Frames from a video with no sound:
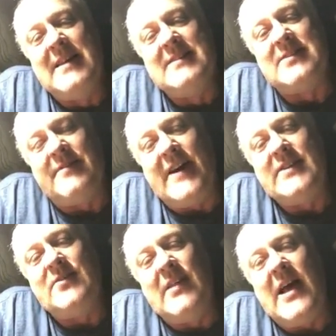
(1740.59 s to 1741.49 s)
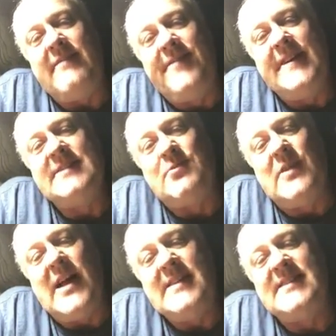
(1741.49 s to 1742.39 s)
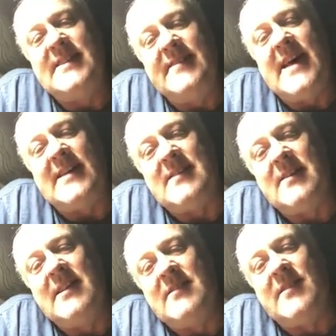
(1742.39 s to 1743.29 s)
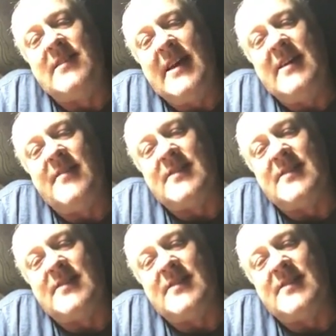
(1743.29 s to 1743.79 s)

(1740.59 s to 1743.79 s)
So if I do live feeds, will I see that little thing on the